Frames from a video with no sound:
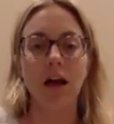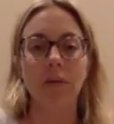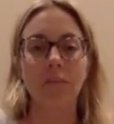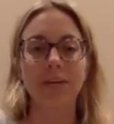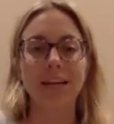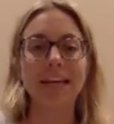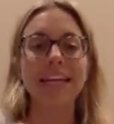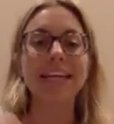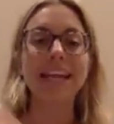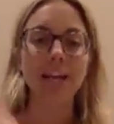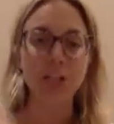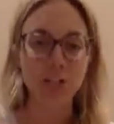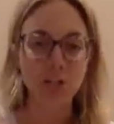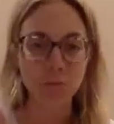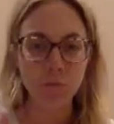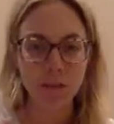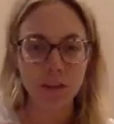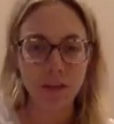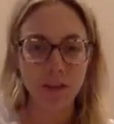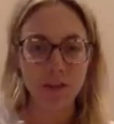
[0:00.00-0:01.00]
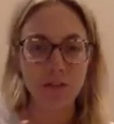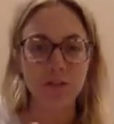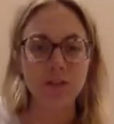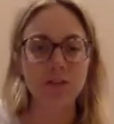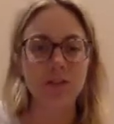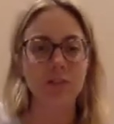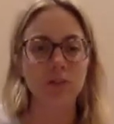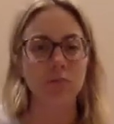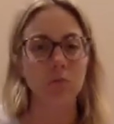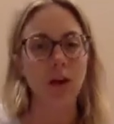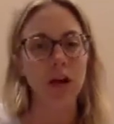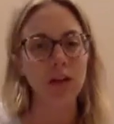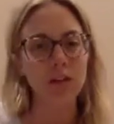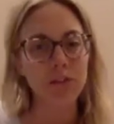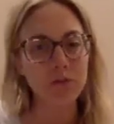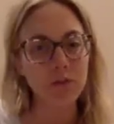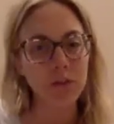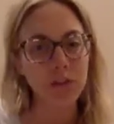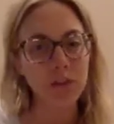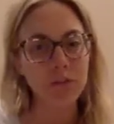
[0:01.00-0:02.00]
connection with others as well
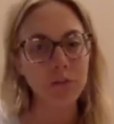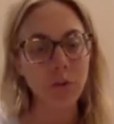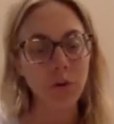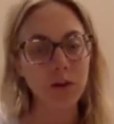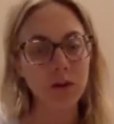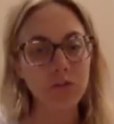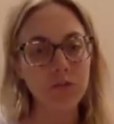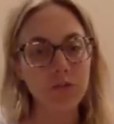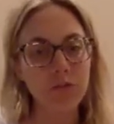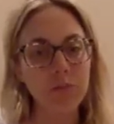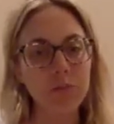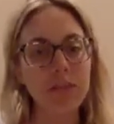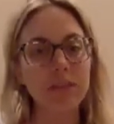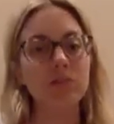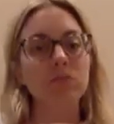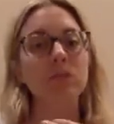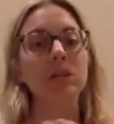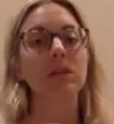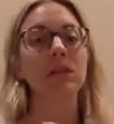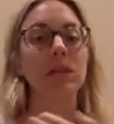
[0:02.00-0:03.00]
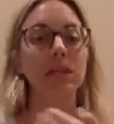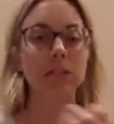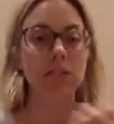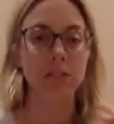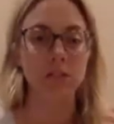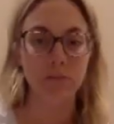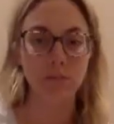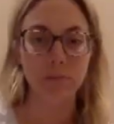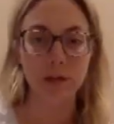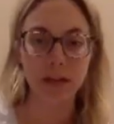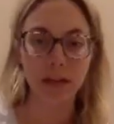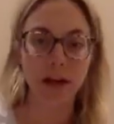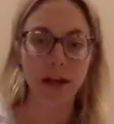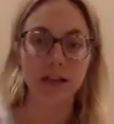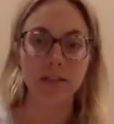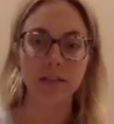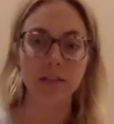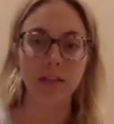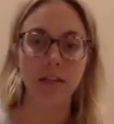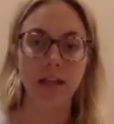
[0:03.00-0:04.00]
is really important for me. It's really easy for me to
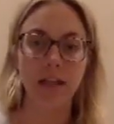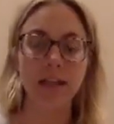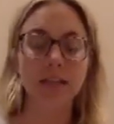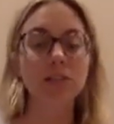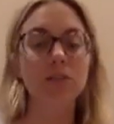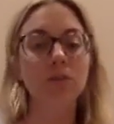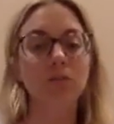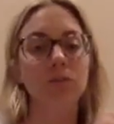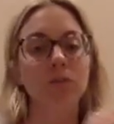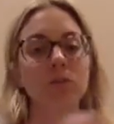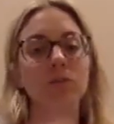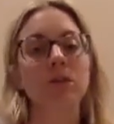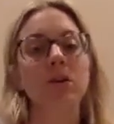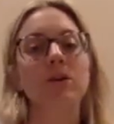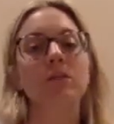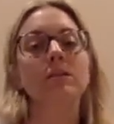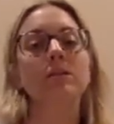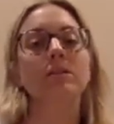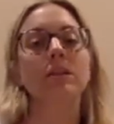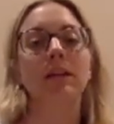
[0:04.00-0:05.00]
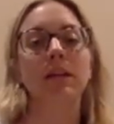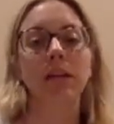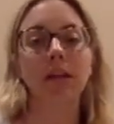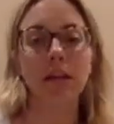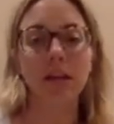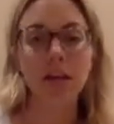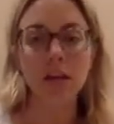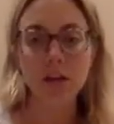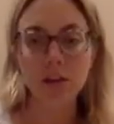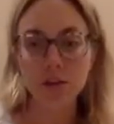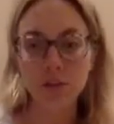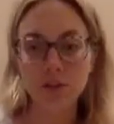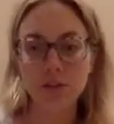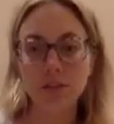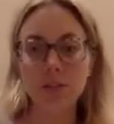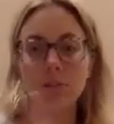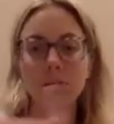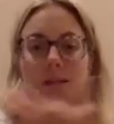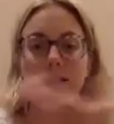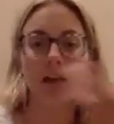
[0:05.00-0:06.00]
isolate. So if you notice that you're
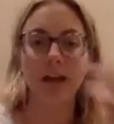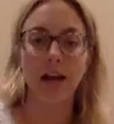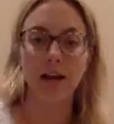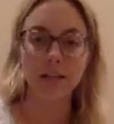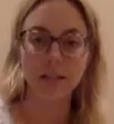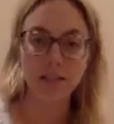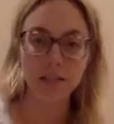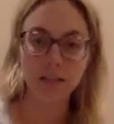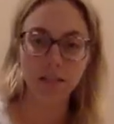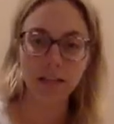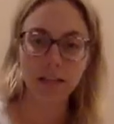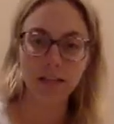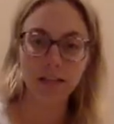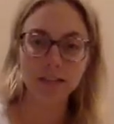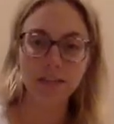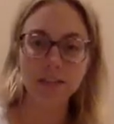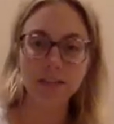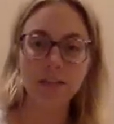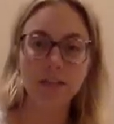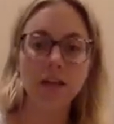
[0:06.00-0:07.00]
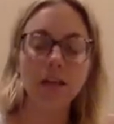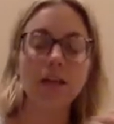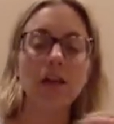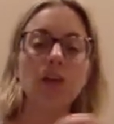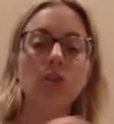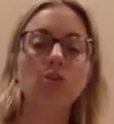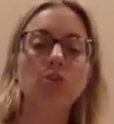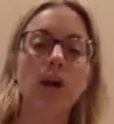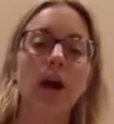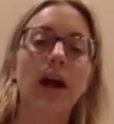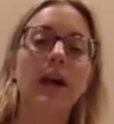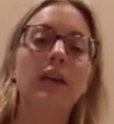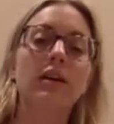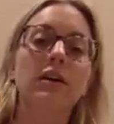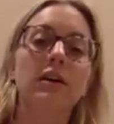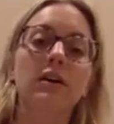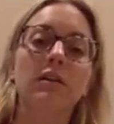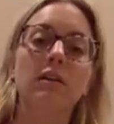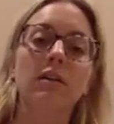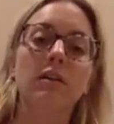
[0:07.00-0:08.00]
somebody that isolates, try
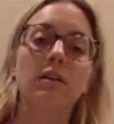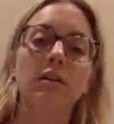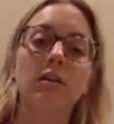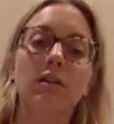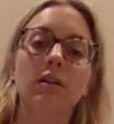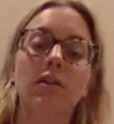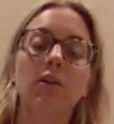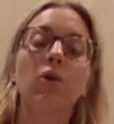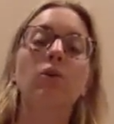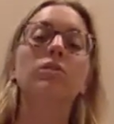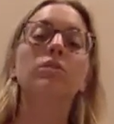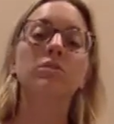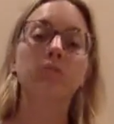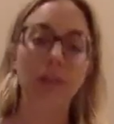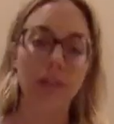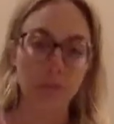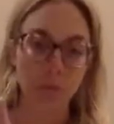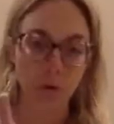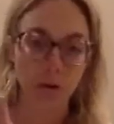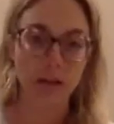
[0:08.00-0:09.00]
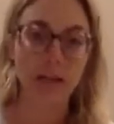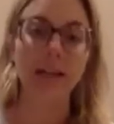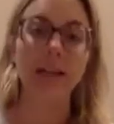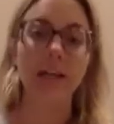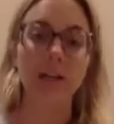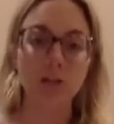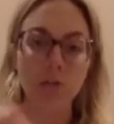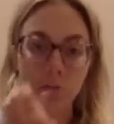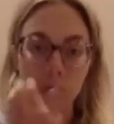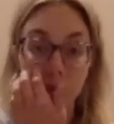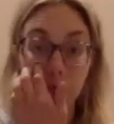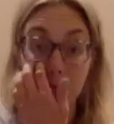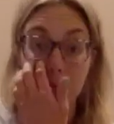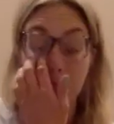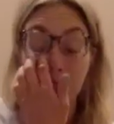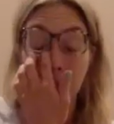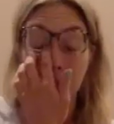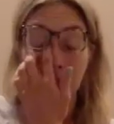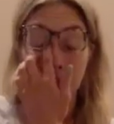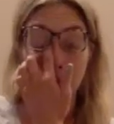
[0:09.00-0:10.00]
to cultivate more connection with
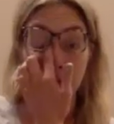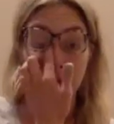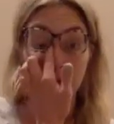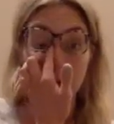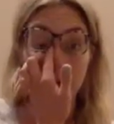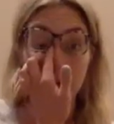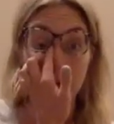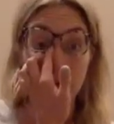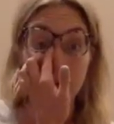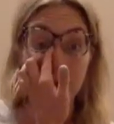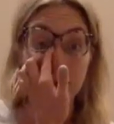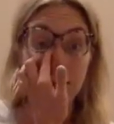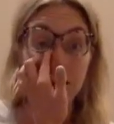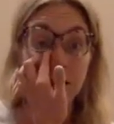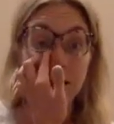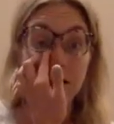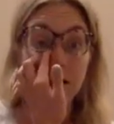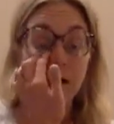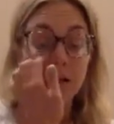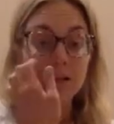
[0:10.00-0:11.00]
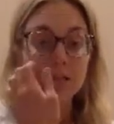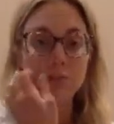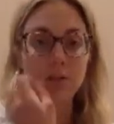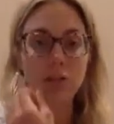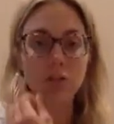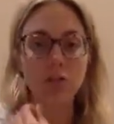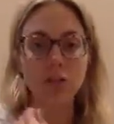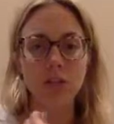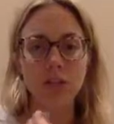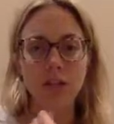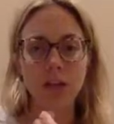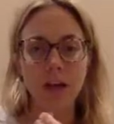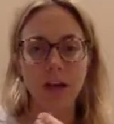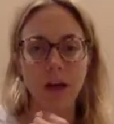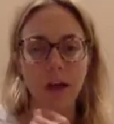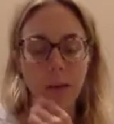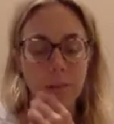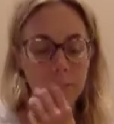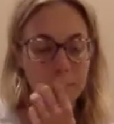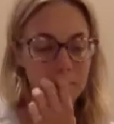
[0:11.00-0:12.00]
people. Okay. Especially,
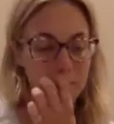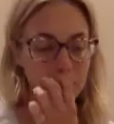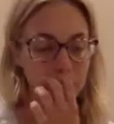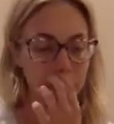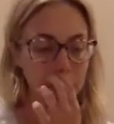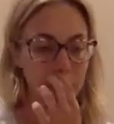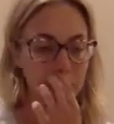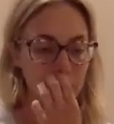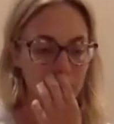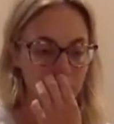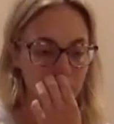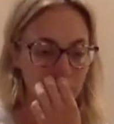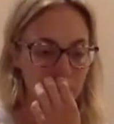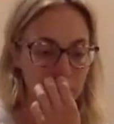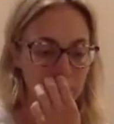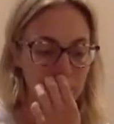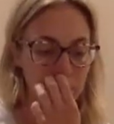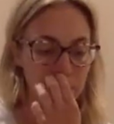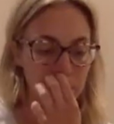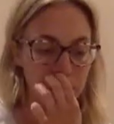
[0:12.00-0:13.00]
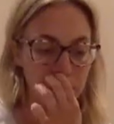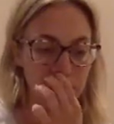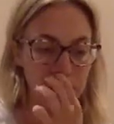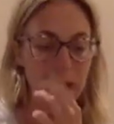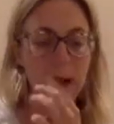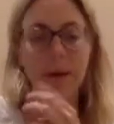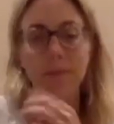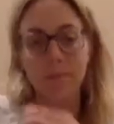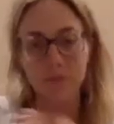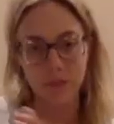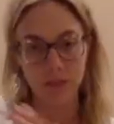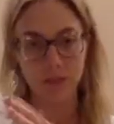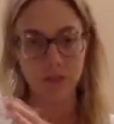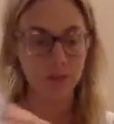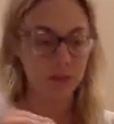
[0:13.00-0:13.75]
that's what I'll